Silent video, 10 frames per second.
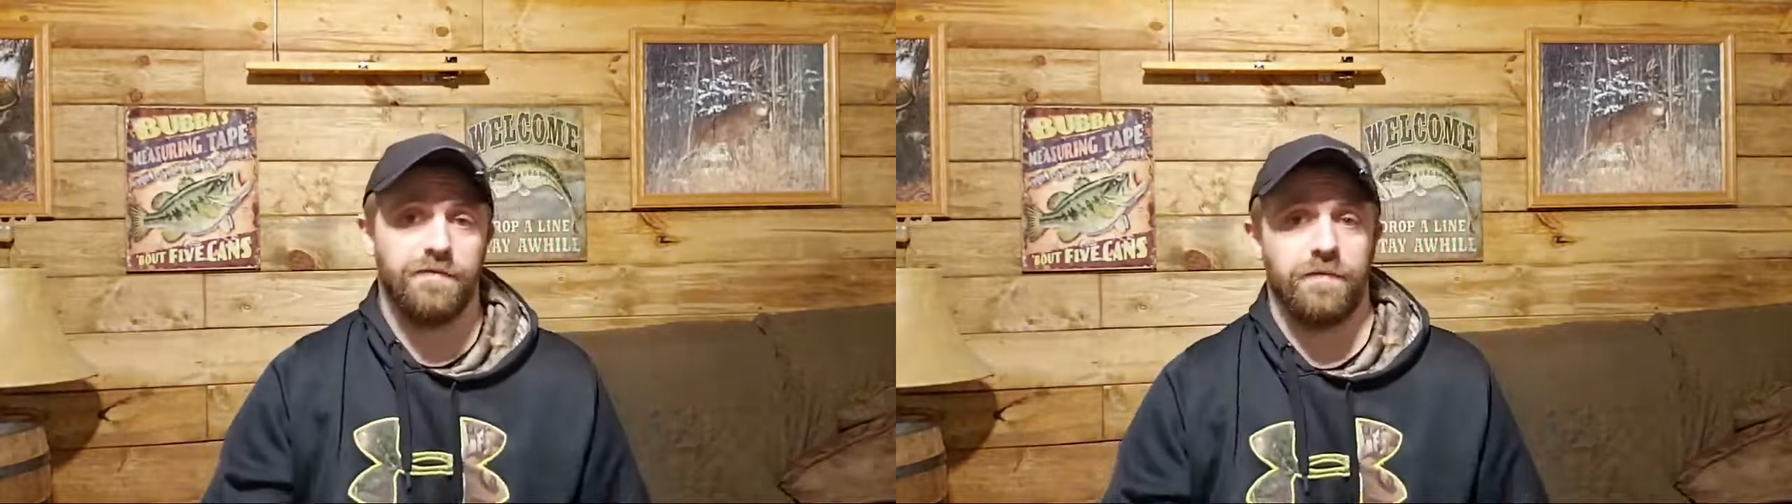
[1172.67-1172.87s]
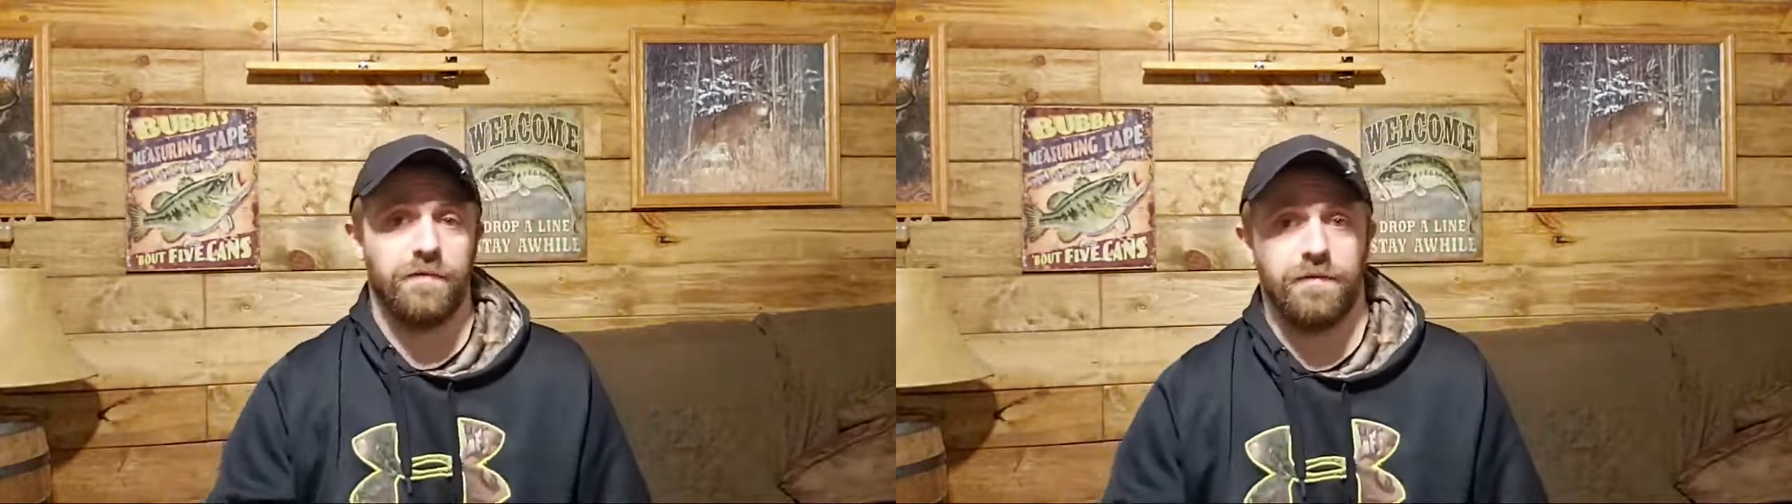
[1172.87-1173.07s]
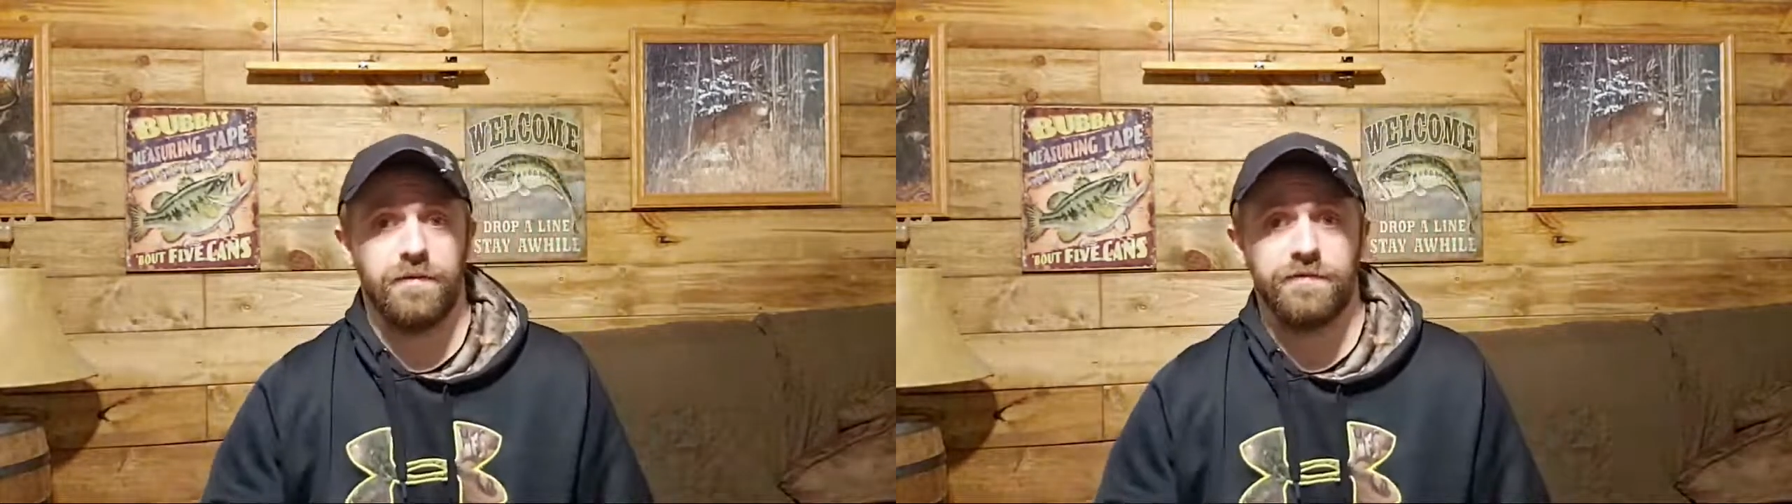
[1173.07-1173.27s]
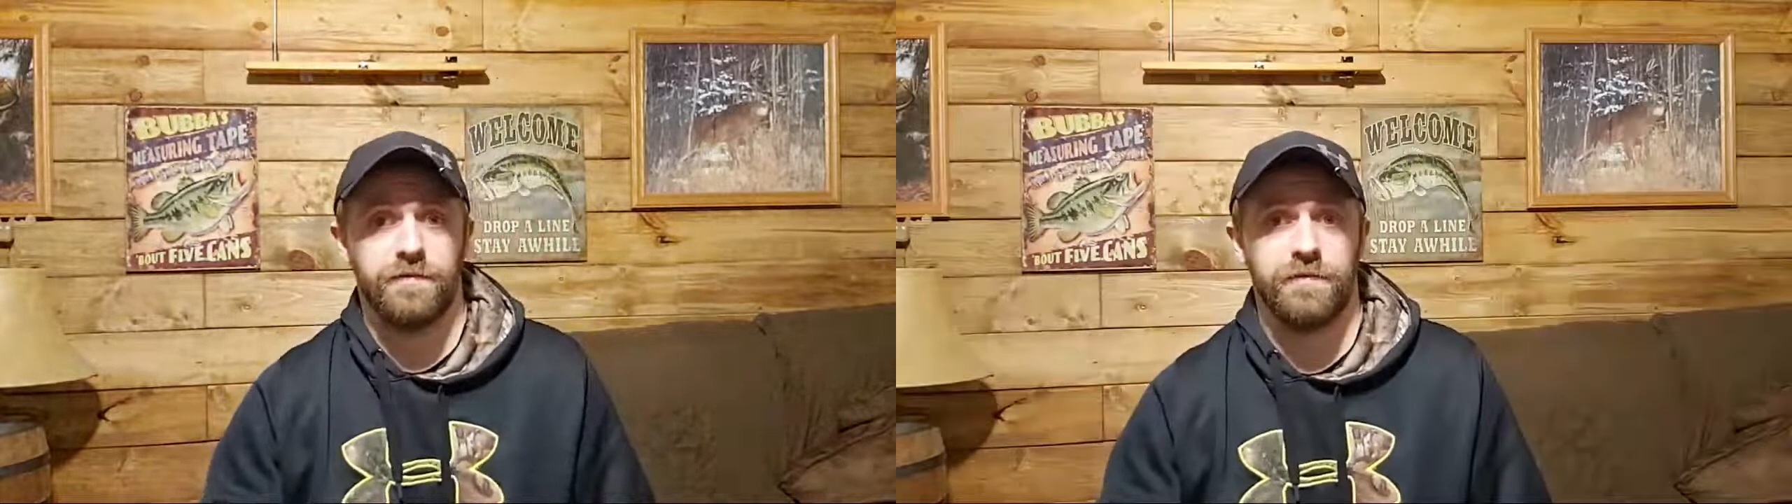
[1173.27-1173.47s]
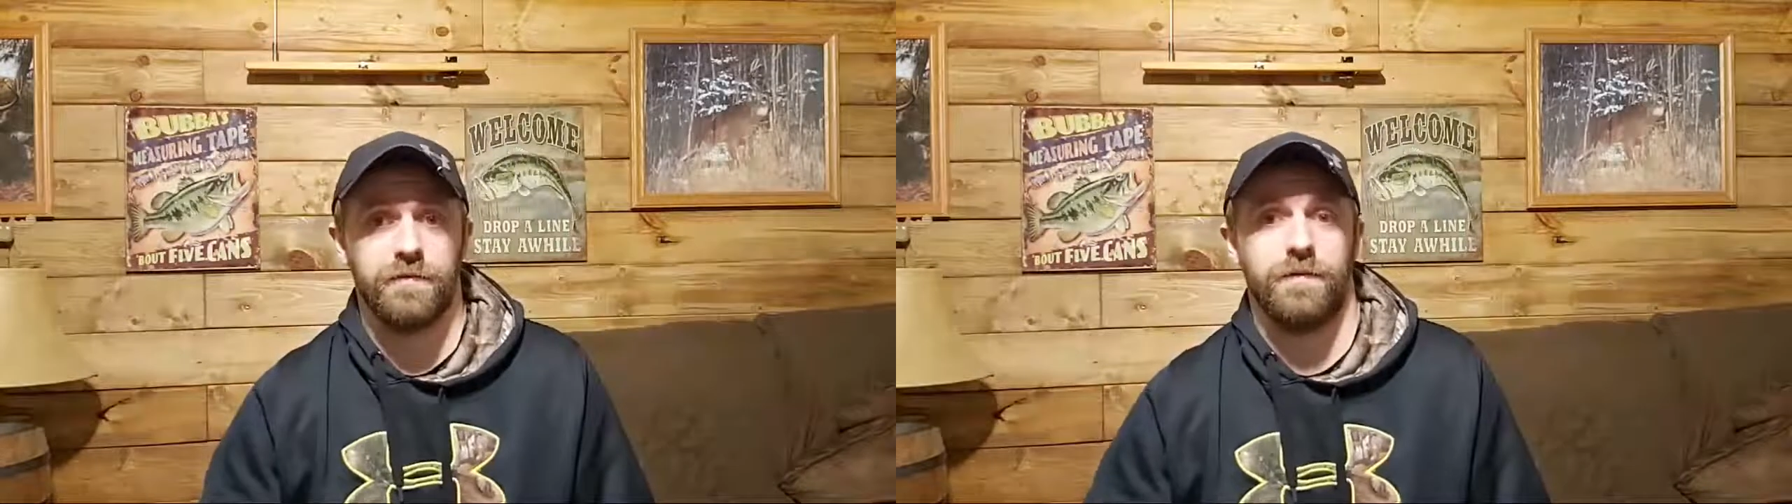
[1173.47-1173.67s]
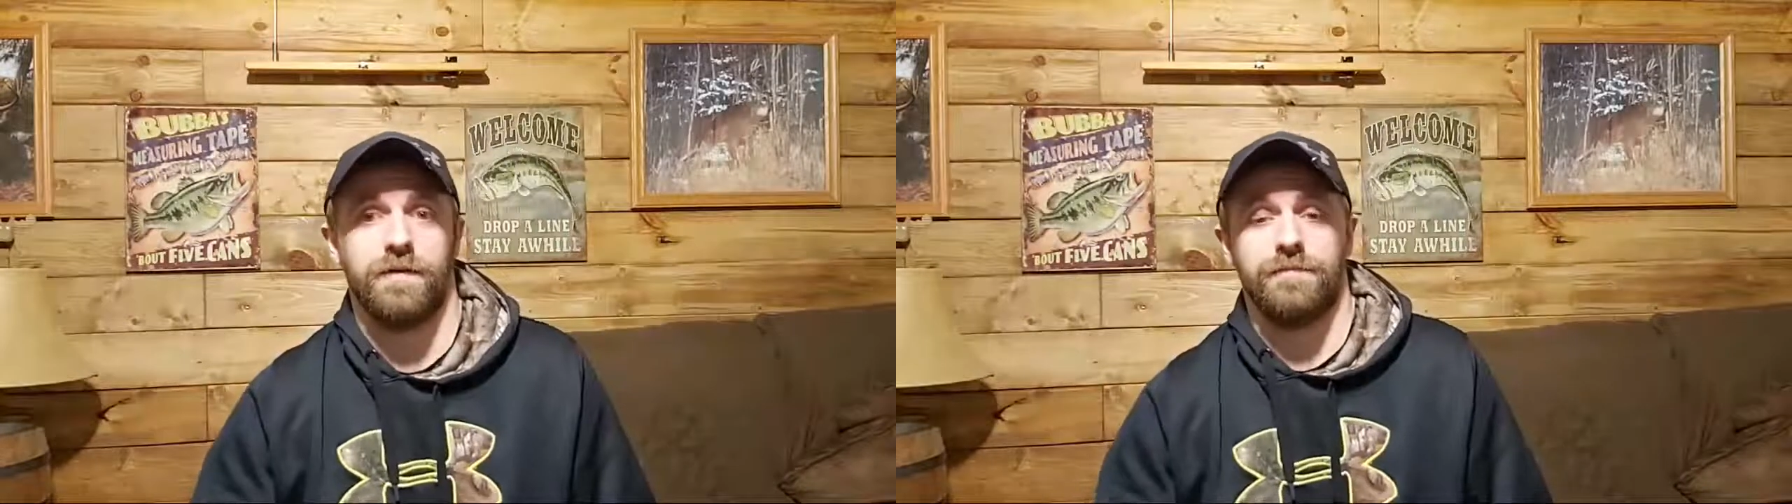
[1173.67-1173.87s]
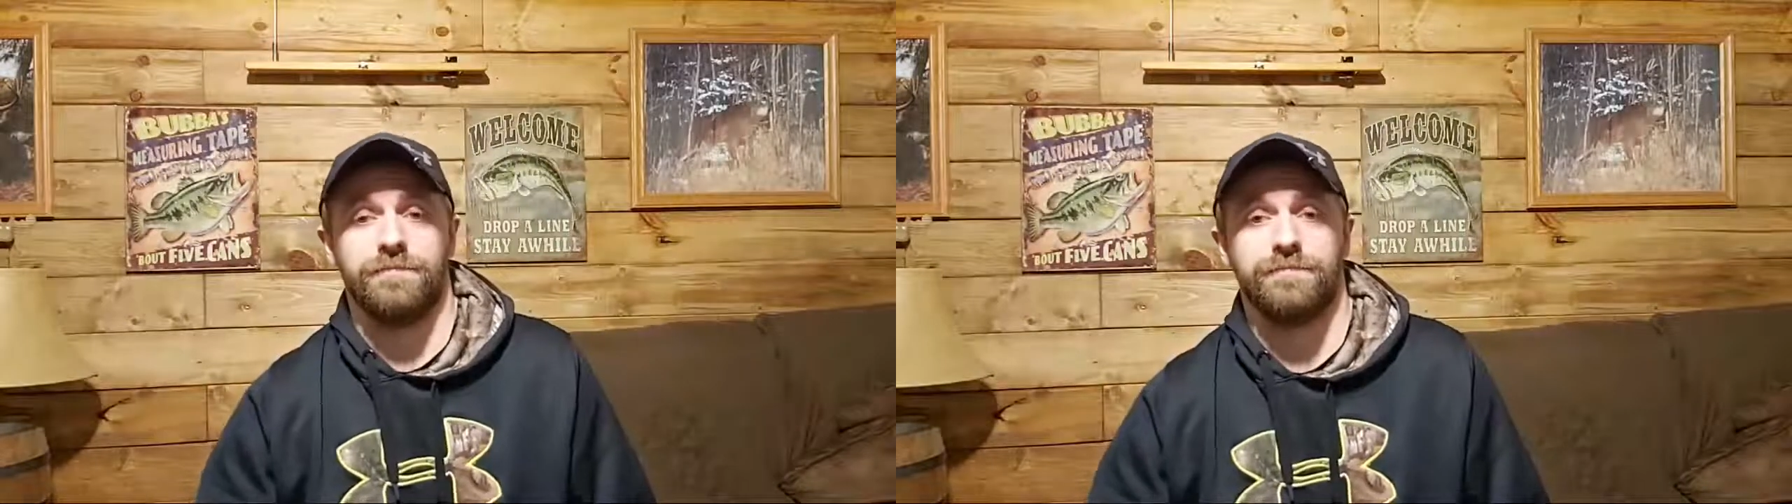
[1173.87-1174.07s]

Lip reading: for a little while.